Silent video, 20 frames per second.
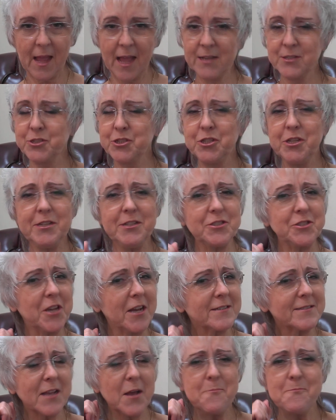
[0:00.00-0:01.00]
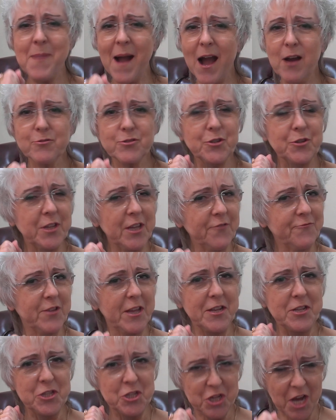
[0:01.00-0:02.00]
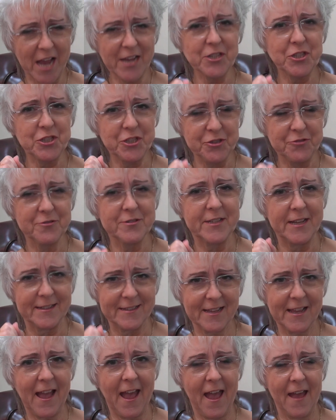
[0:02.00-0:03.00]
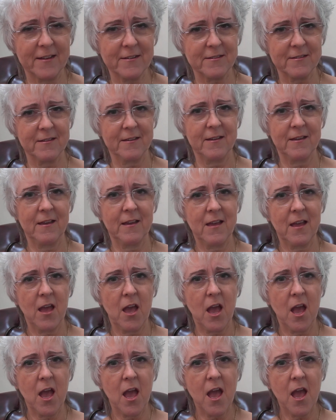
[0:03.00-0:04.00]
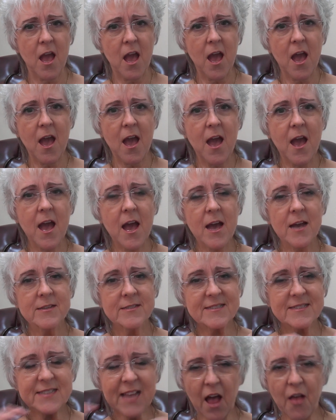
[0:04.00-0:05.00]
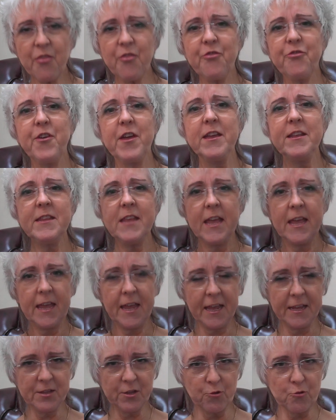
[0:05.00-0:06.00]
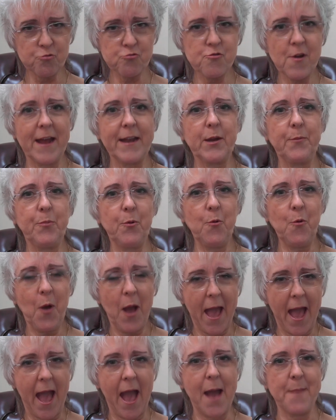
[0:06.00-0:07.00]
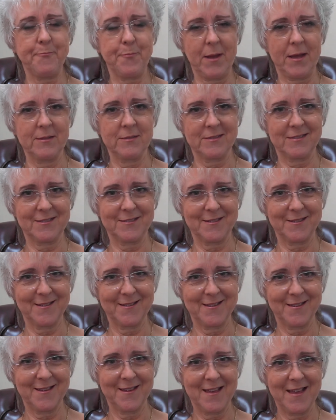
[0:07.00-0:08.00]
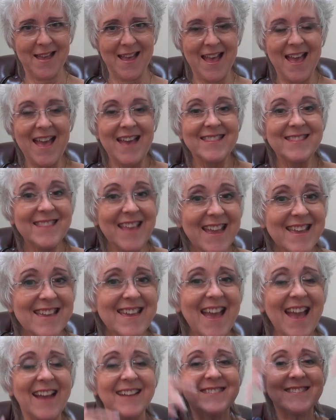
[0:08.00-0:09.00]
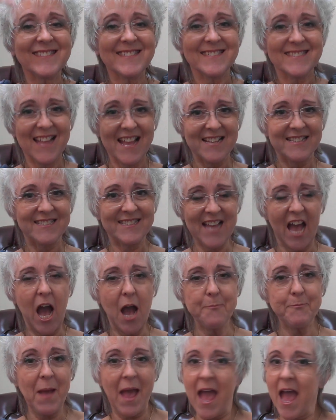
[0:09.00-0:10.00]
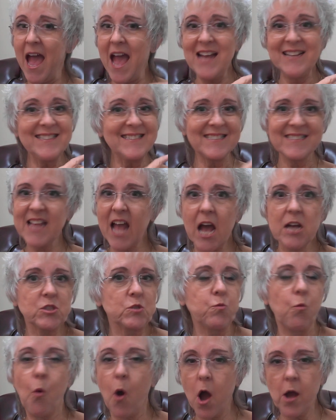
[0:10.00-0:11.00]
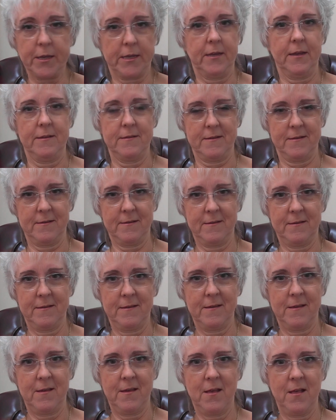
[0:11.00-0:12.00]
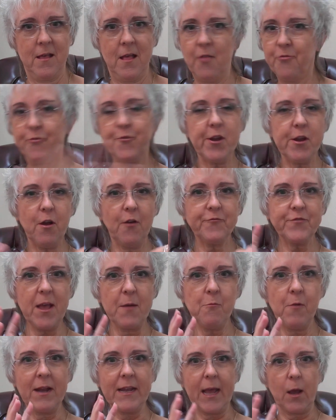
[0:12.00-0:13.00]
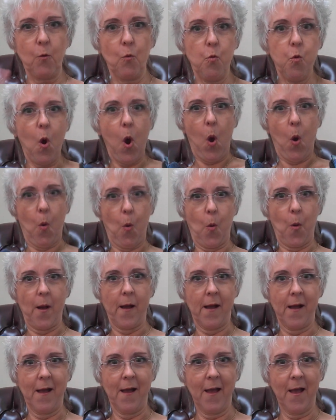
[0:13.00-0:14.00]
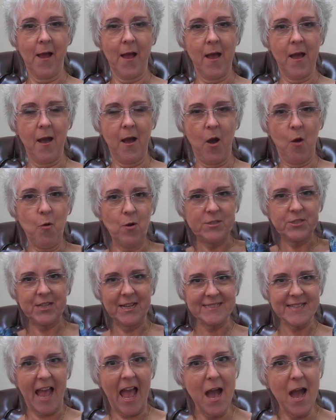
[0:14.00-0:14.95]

and she's just about to give the injection to that cat something incredible happens. The cat stands up and starts walking. Three of them were like, Whoa, what just